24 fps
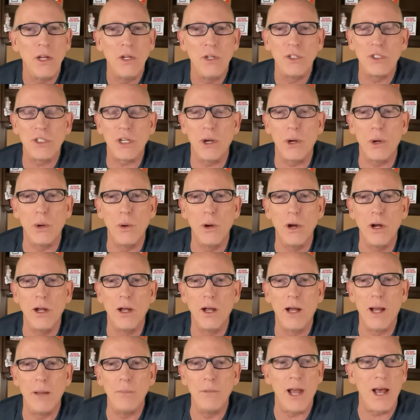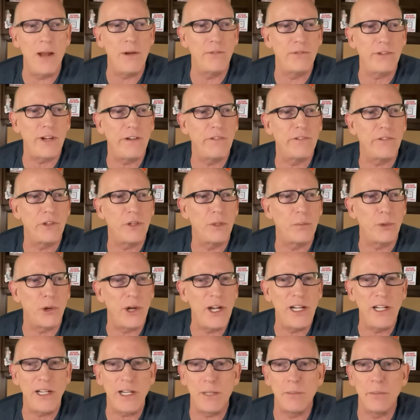So I'm not in favor of the
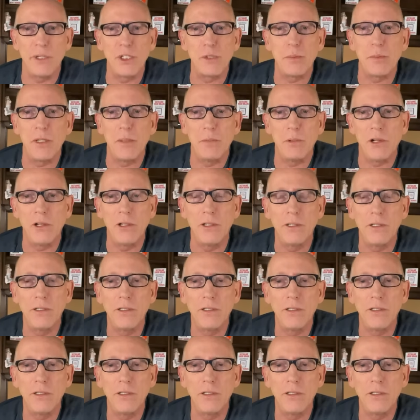brain damaged people.